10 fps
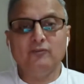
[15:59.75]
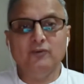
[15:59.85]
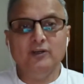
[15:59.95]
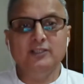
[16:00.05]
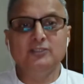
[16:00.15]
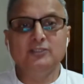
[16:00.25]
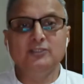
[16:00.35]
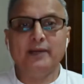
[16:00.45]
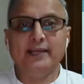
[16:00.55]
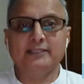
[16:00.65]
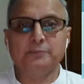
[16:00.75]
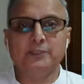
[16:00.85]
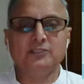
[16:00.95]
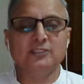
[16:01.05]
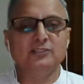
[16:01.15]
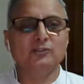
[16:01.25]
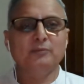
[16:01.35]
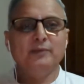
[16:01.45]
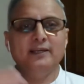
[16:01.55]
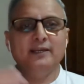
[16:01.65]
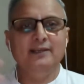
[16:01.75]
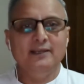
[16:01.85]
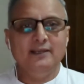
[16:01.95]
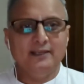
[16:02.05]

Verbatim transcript: words or my expressions or my